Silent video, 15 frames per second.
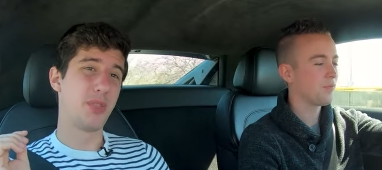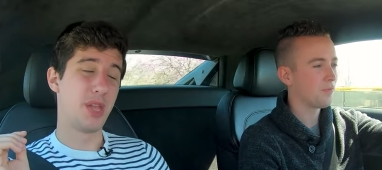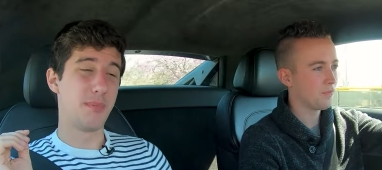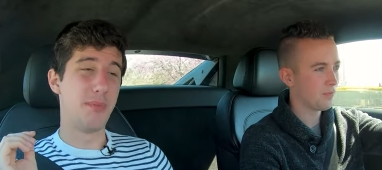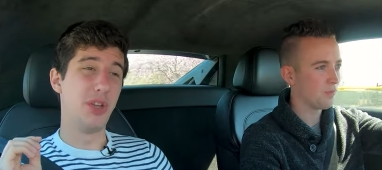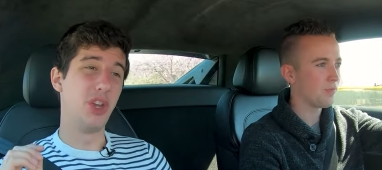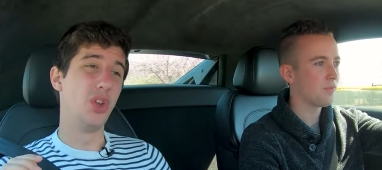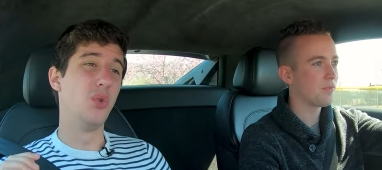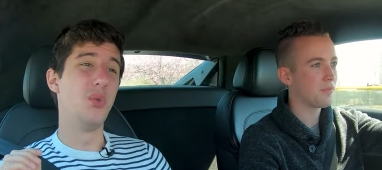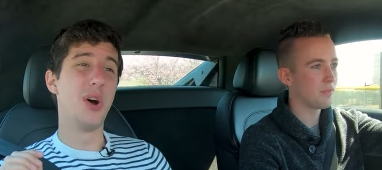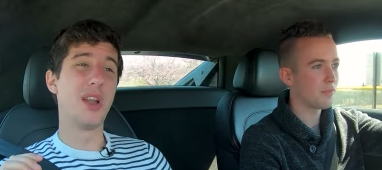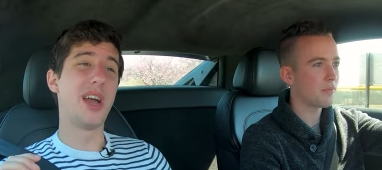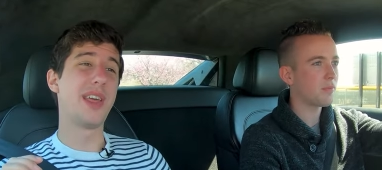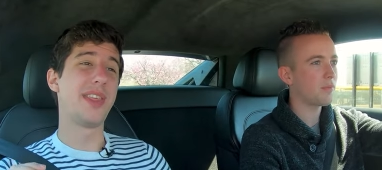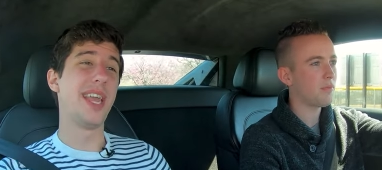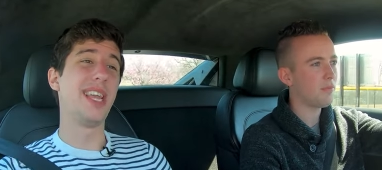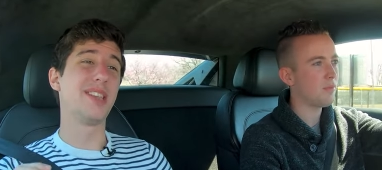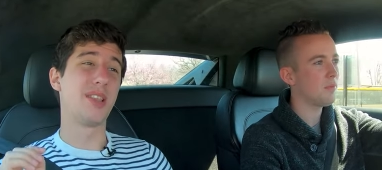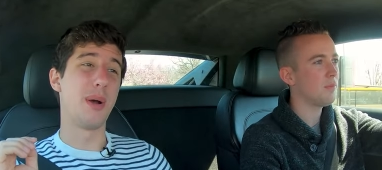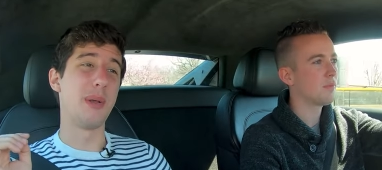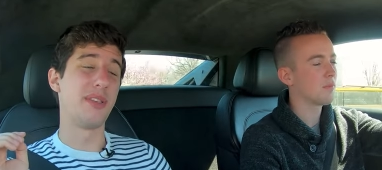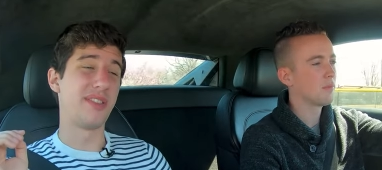Speaker 1: The new one, I think,
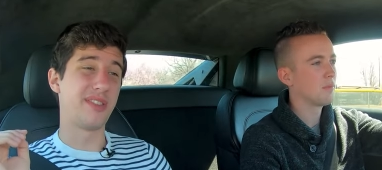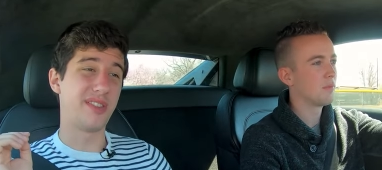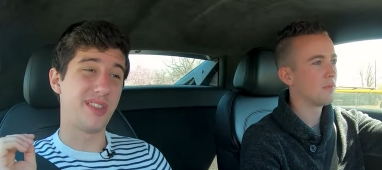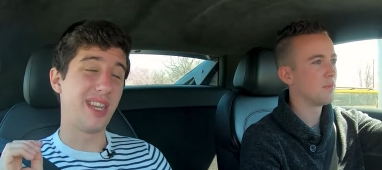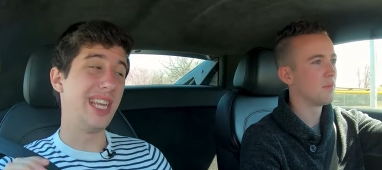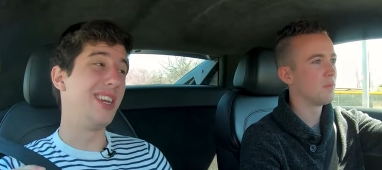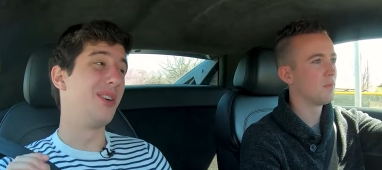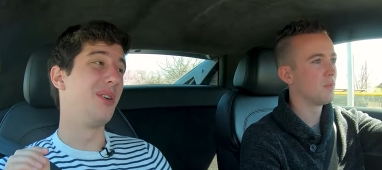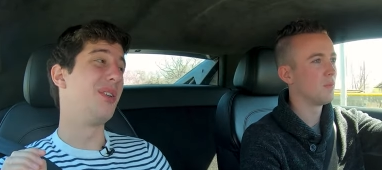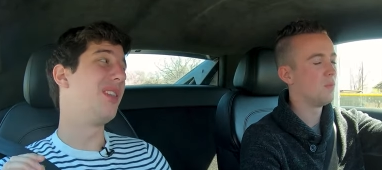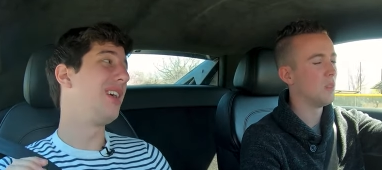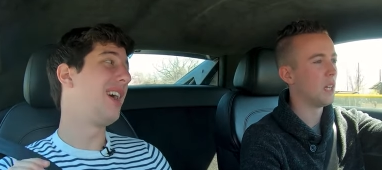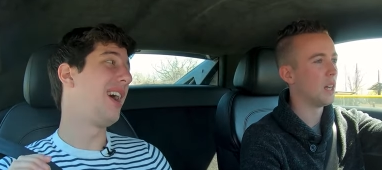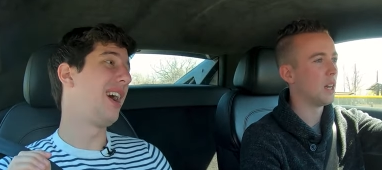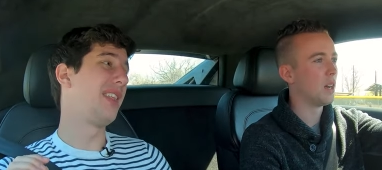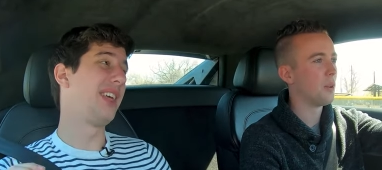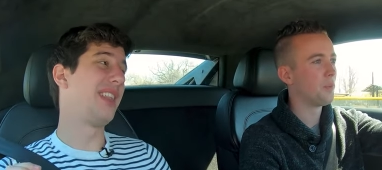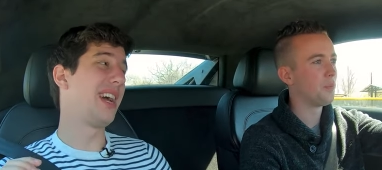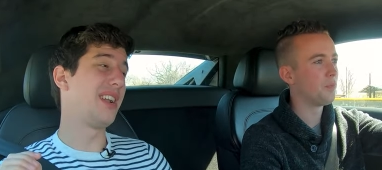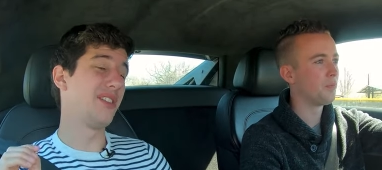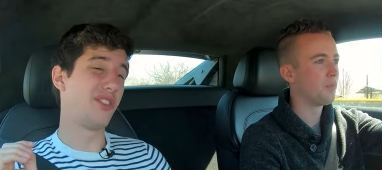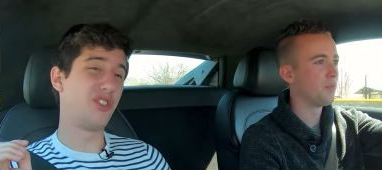is a steal. Yeah. I
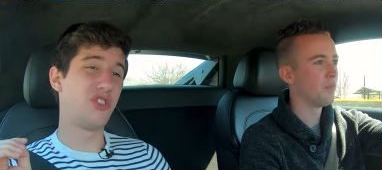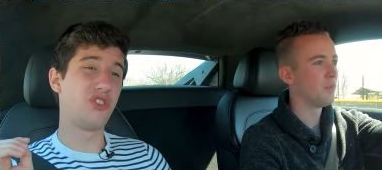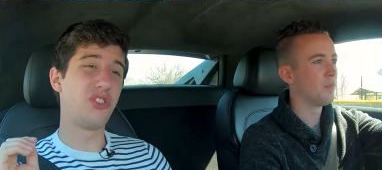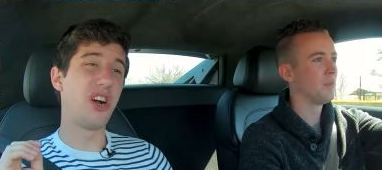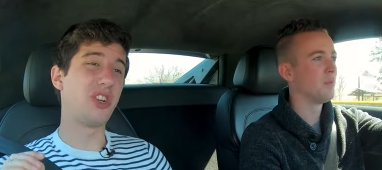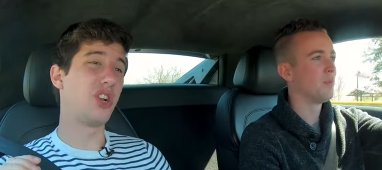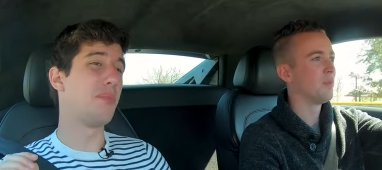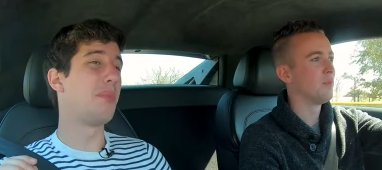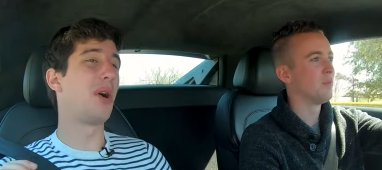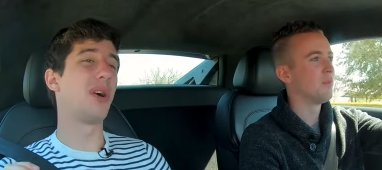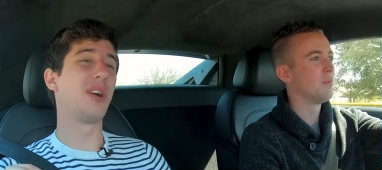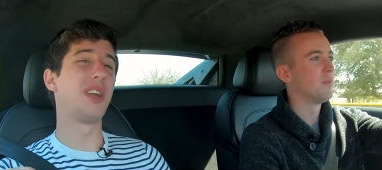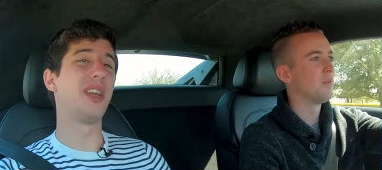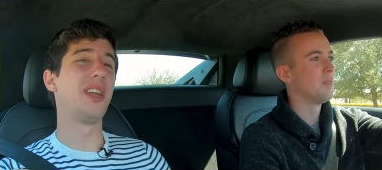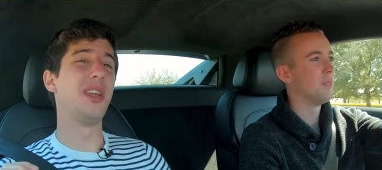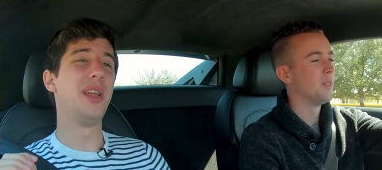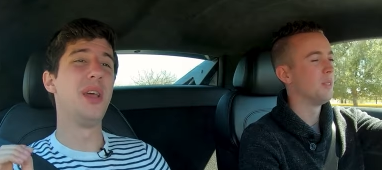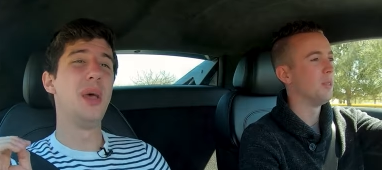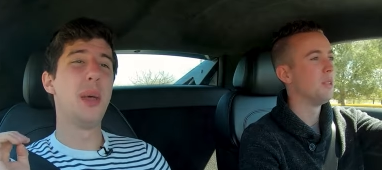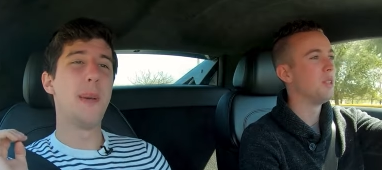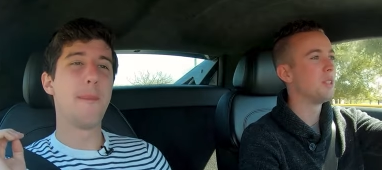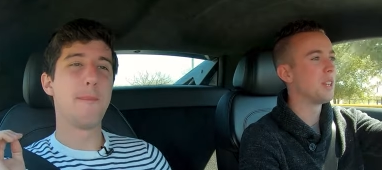think that is such a bargain.
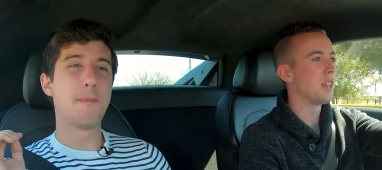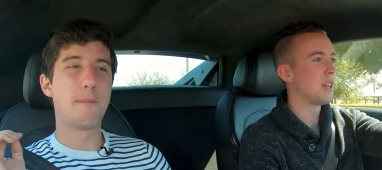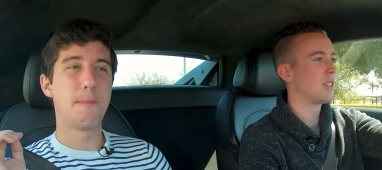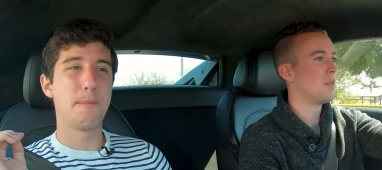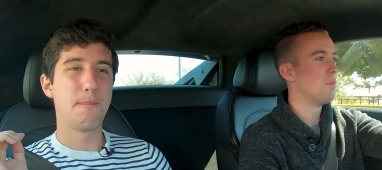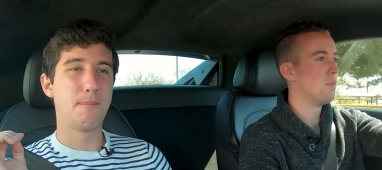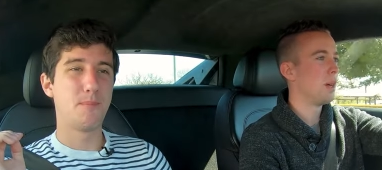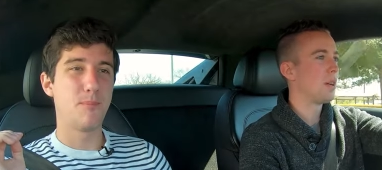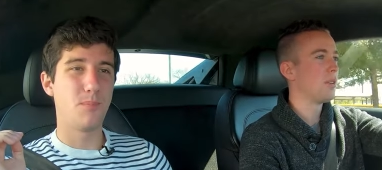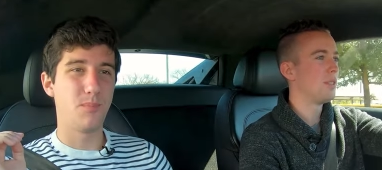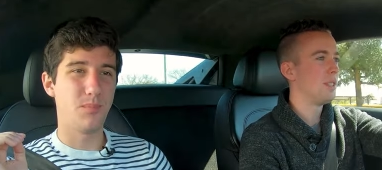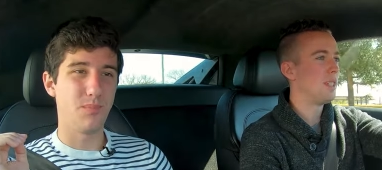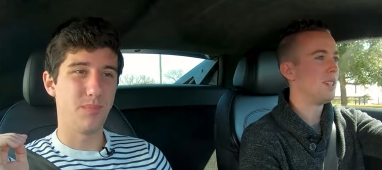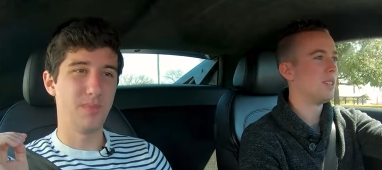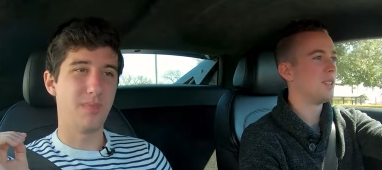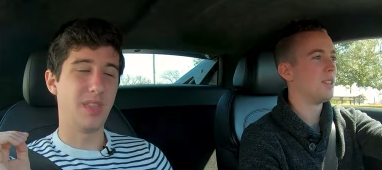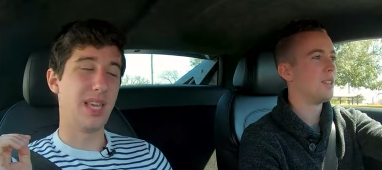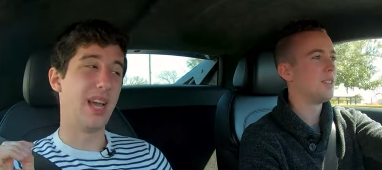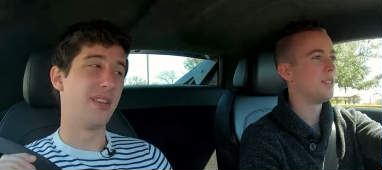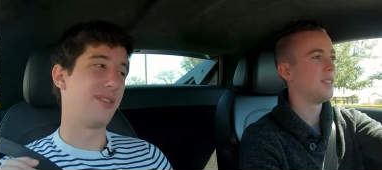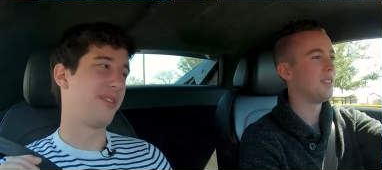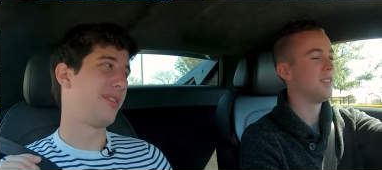Would you say that's a better deal
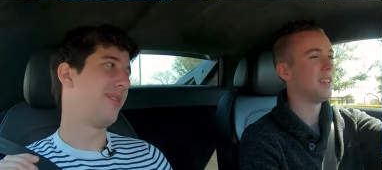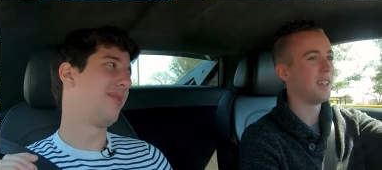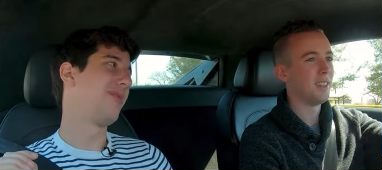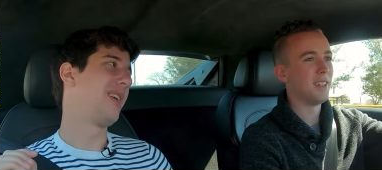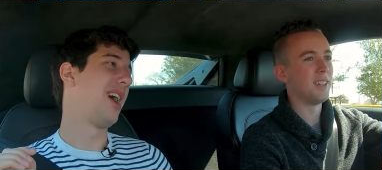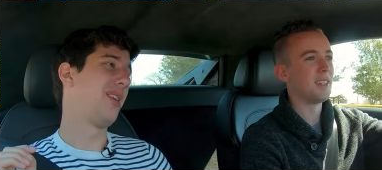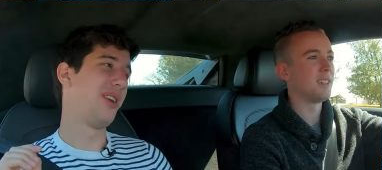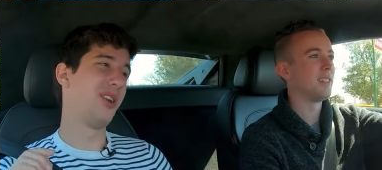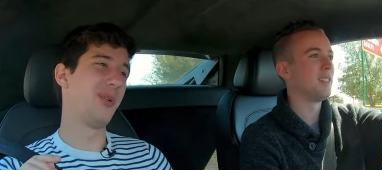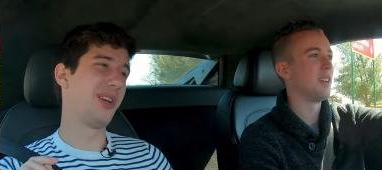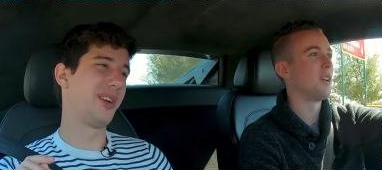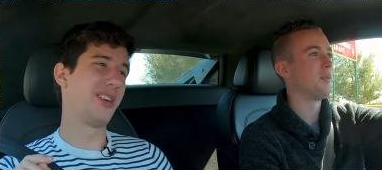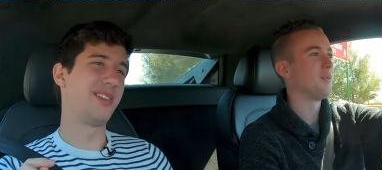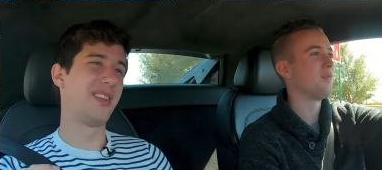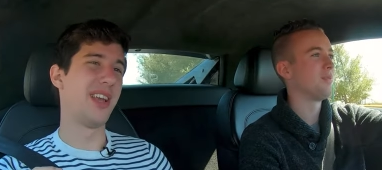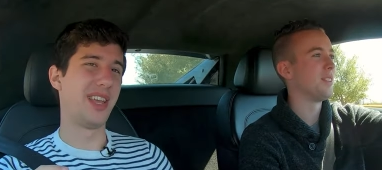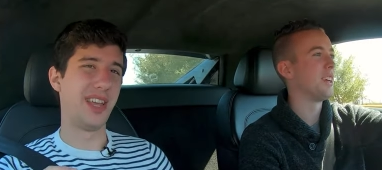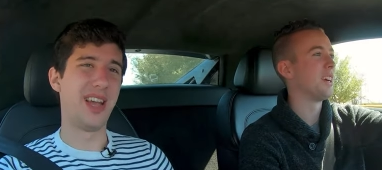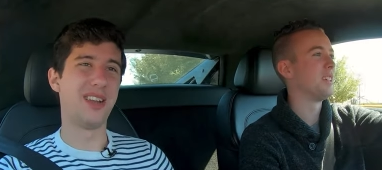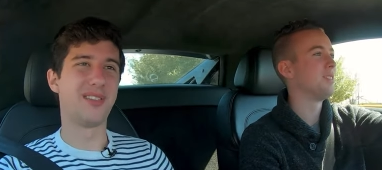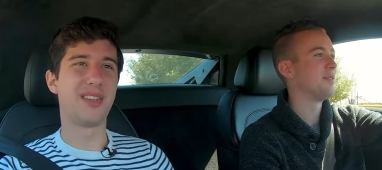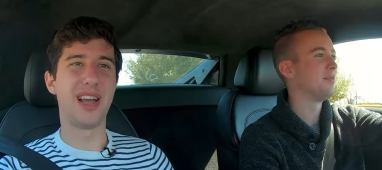yes. than this? I already know what yeah. you're going to say.
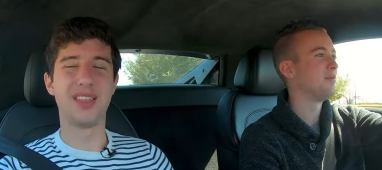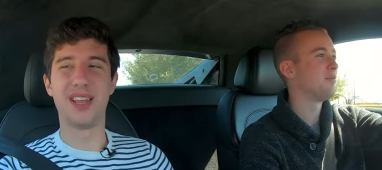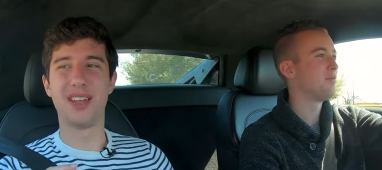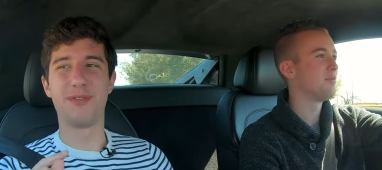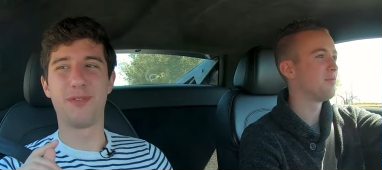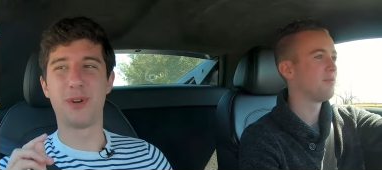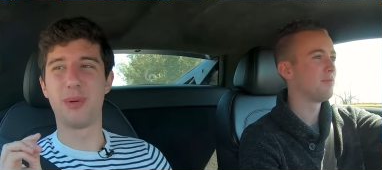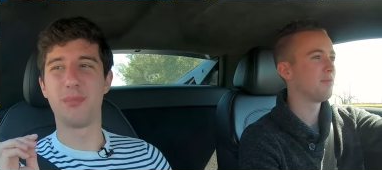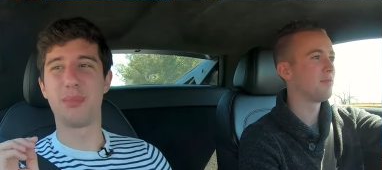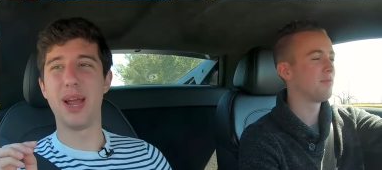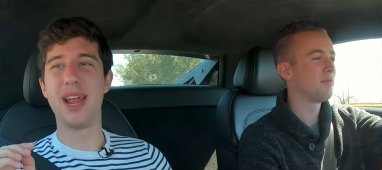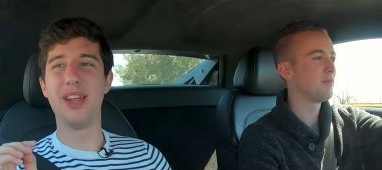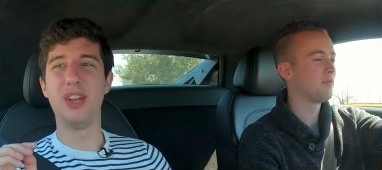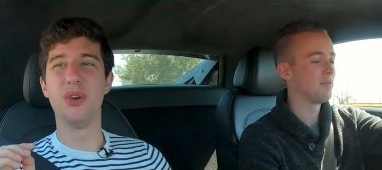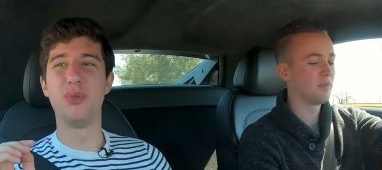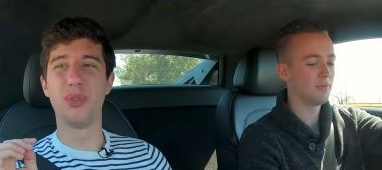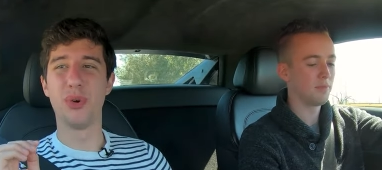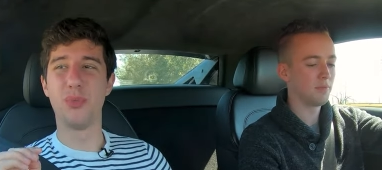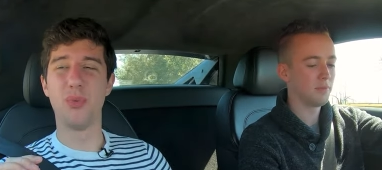Yeah. Yes. I think for brand new with a,